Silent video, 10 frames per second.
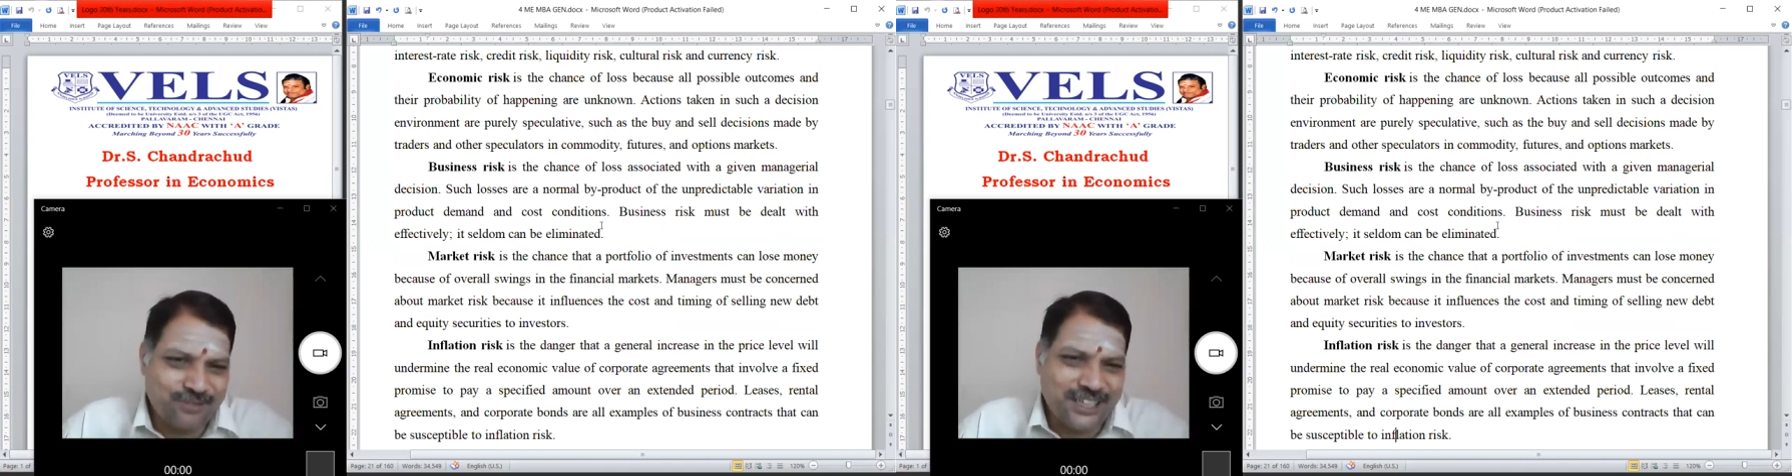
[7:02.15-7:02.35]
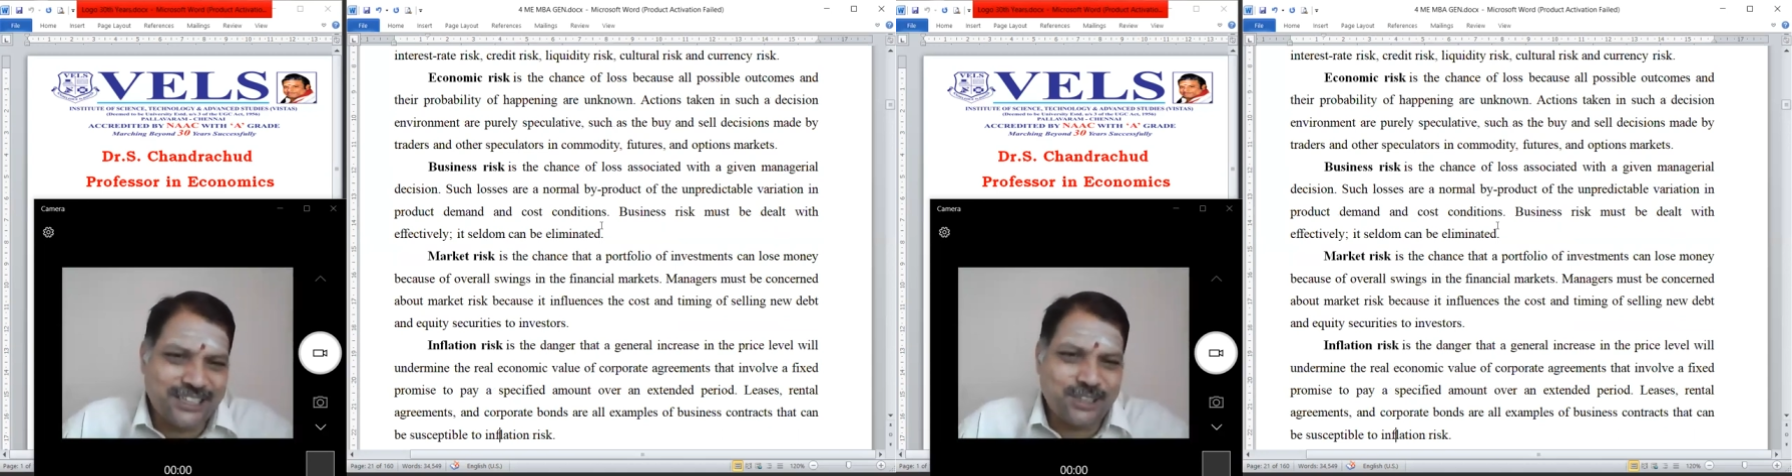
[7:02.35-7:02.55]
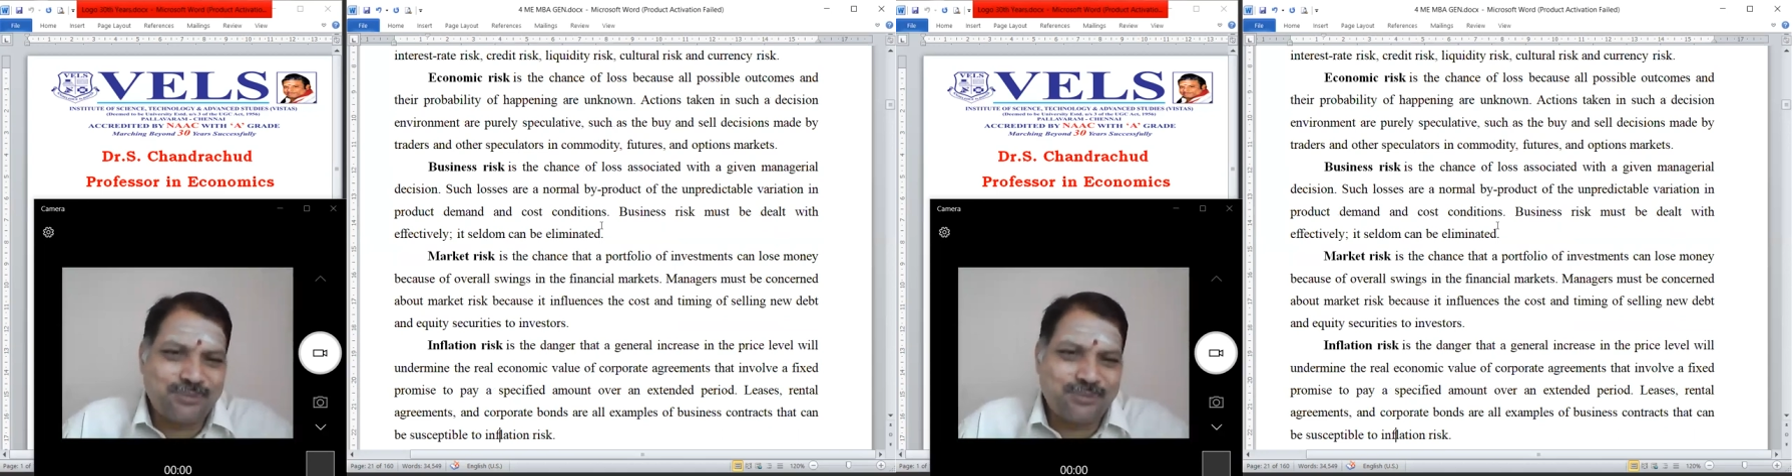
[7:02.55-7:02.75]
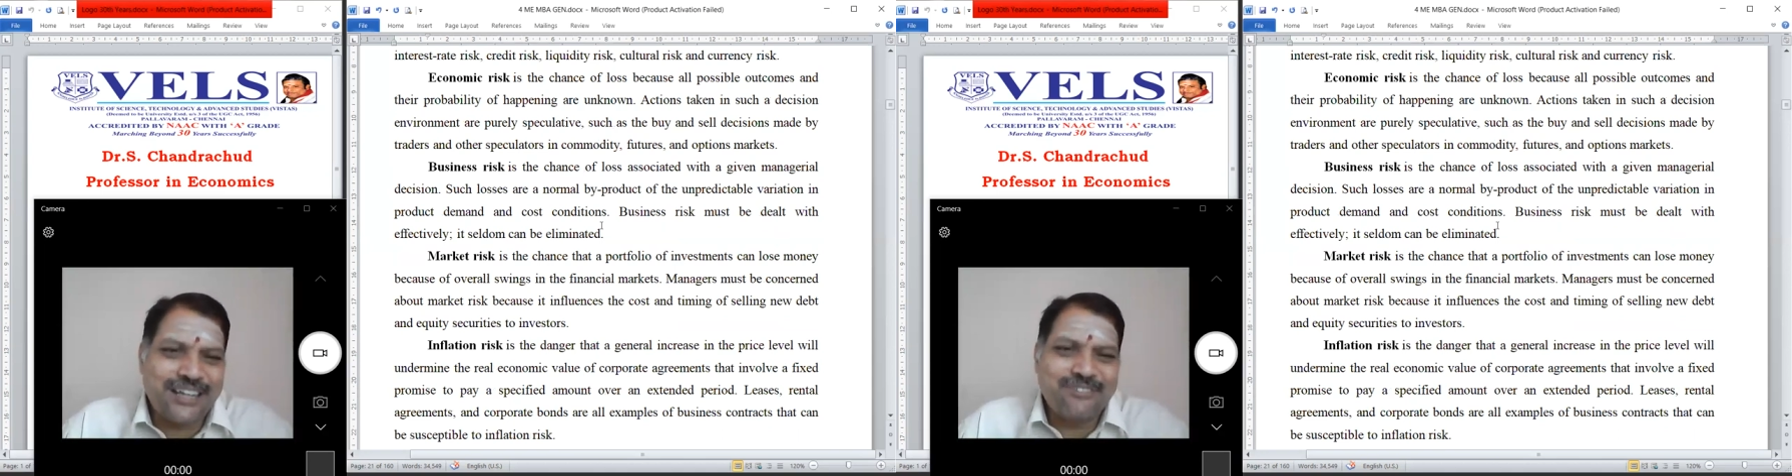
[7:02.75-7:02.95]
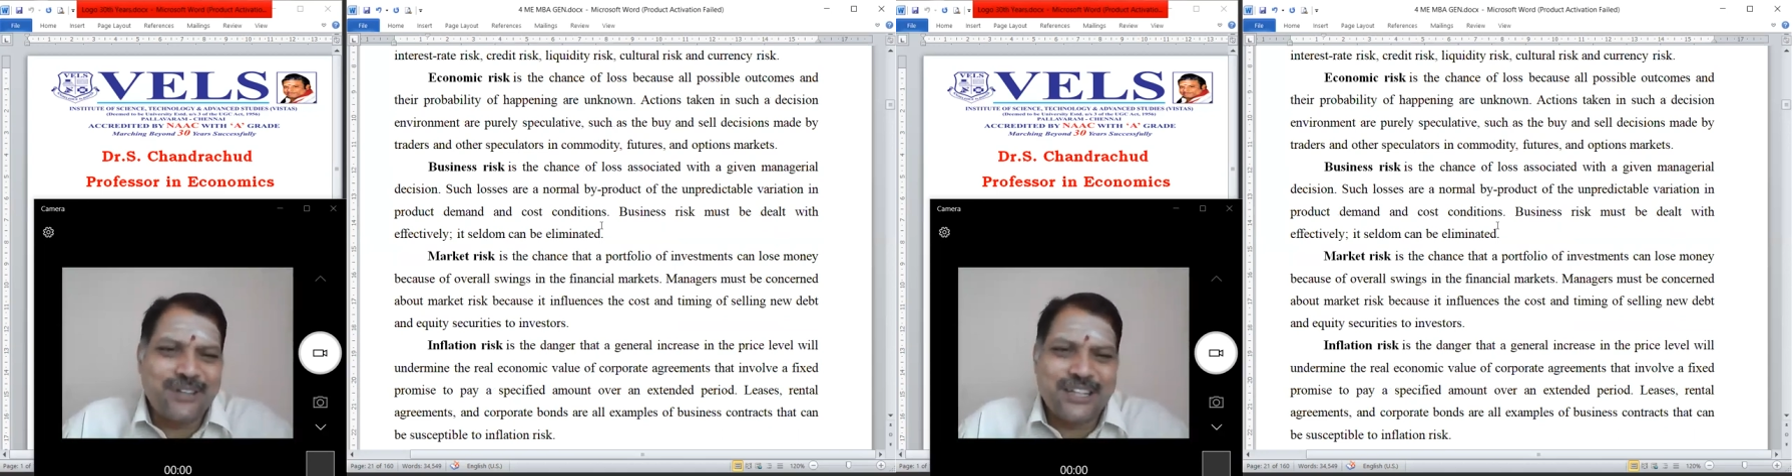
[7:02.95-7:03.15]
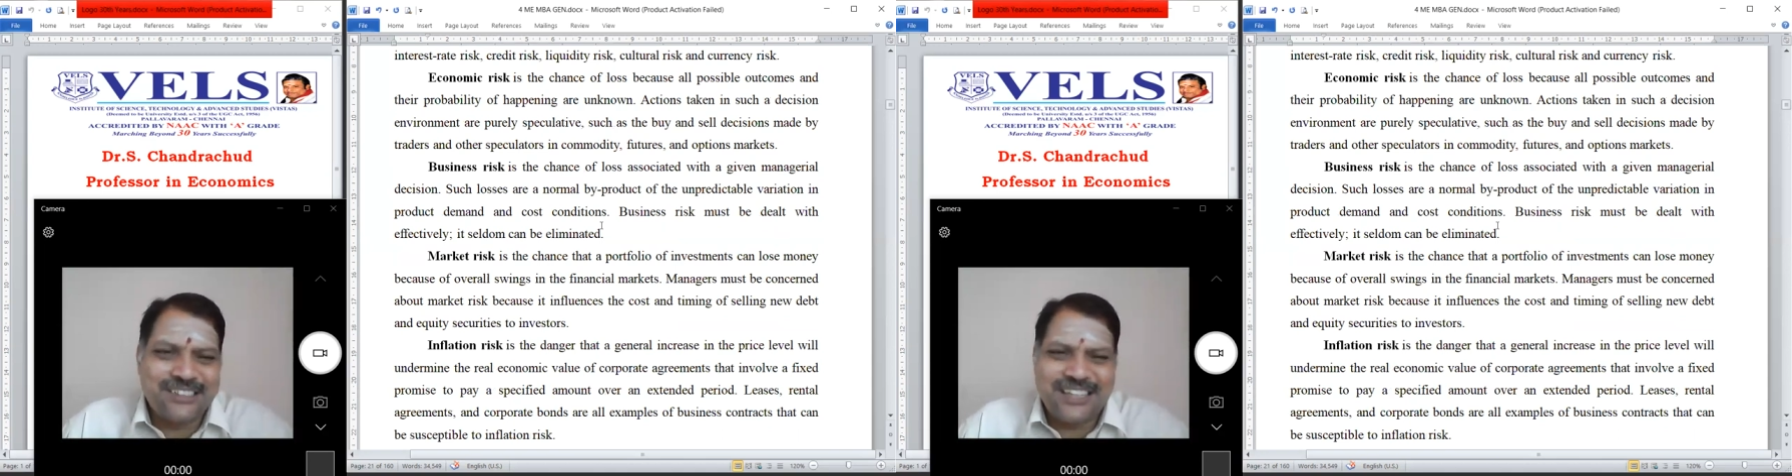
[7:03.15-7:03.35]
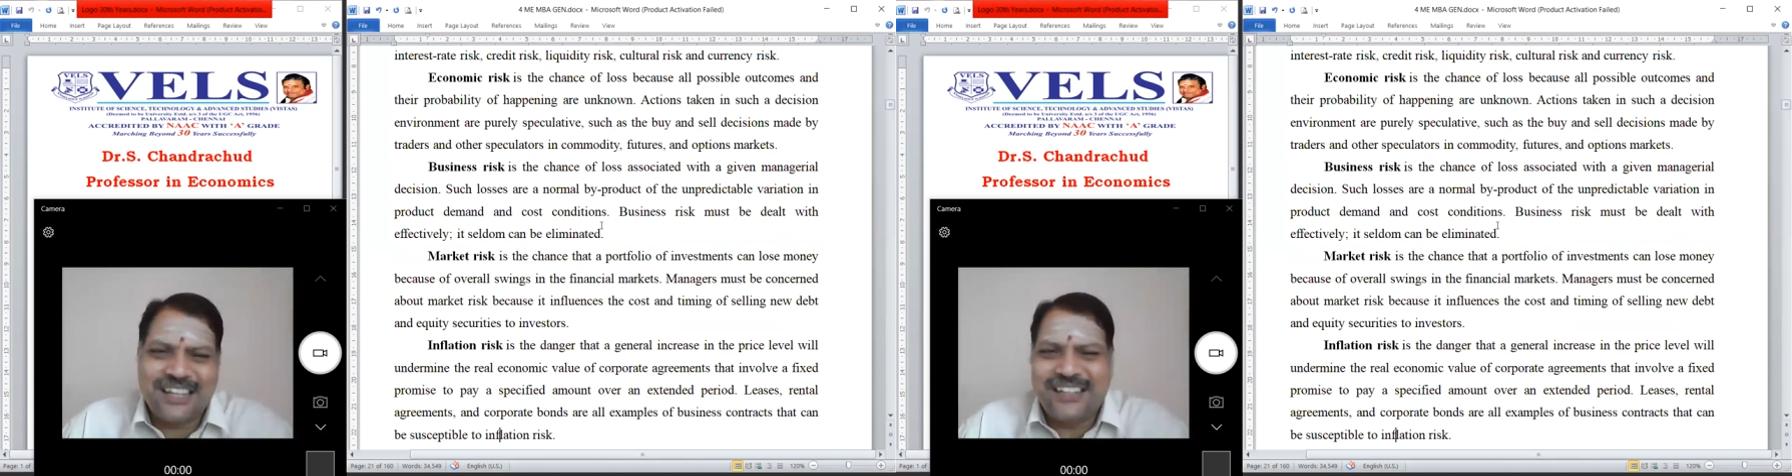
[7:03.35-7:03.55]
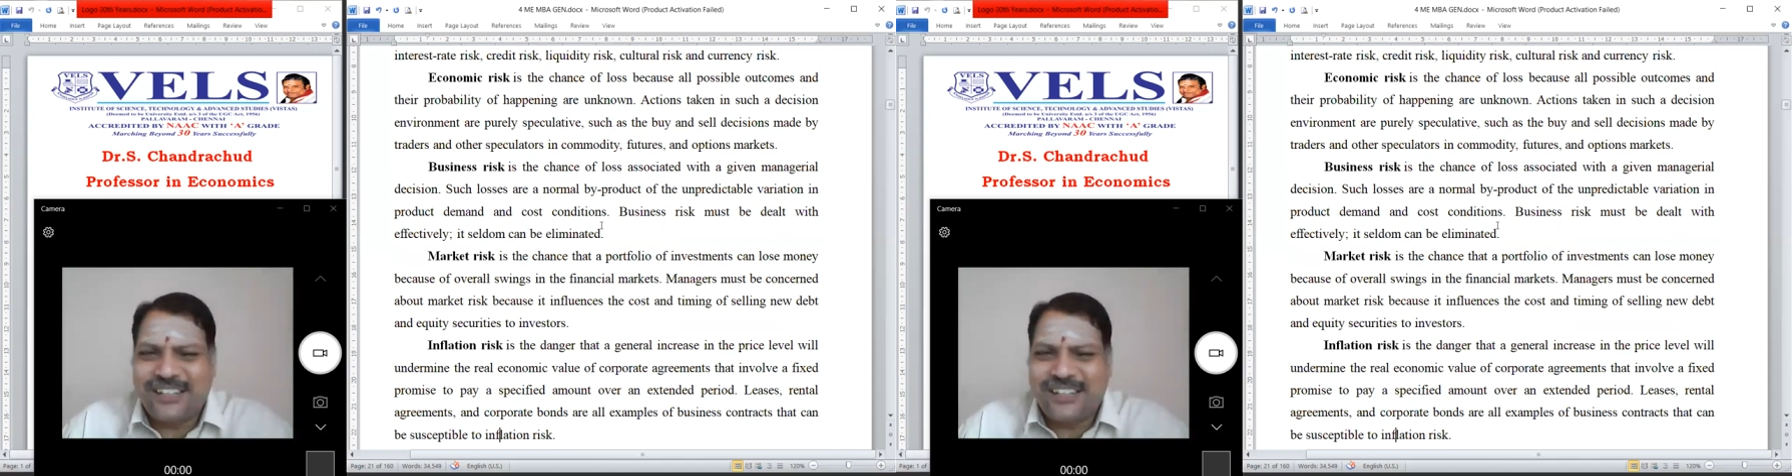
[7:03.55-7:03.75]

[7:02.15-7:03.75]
Financial market, day